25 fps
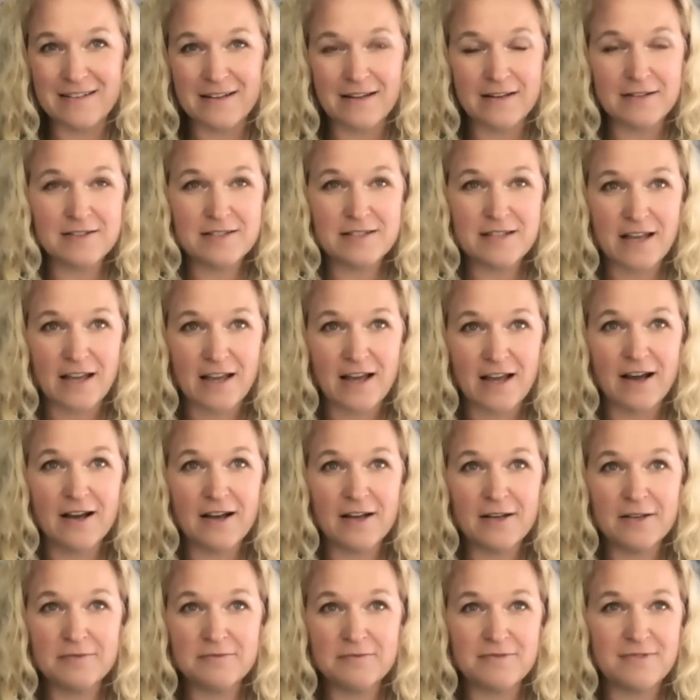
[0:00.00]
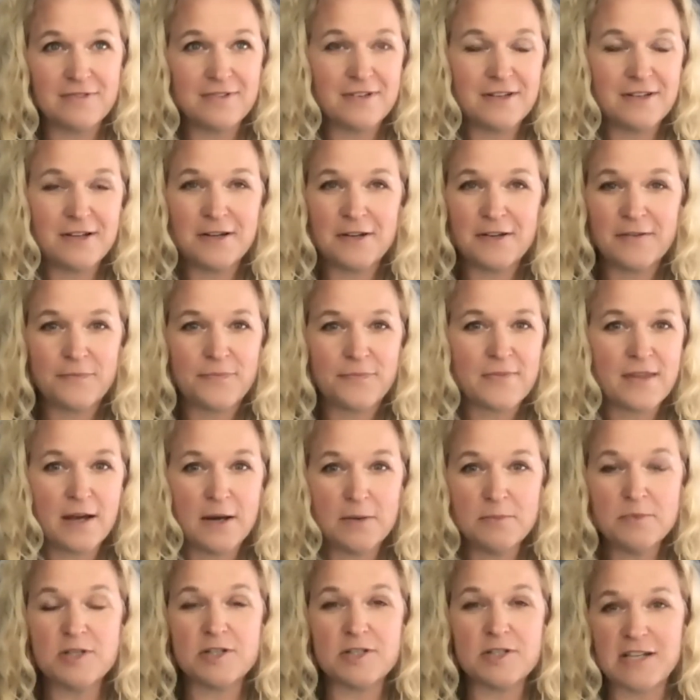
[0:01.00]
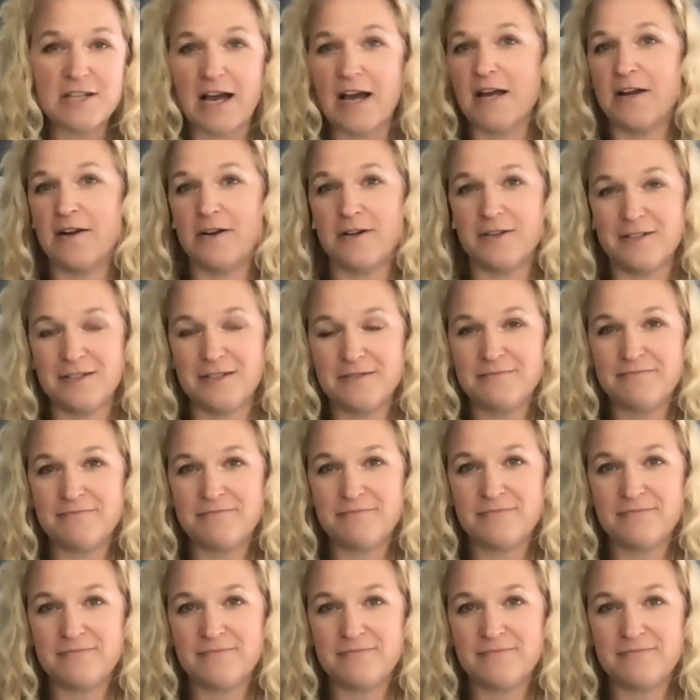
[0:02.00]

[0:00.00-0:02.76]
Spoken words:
And I'd say, I'm just tired.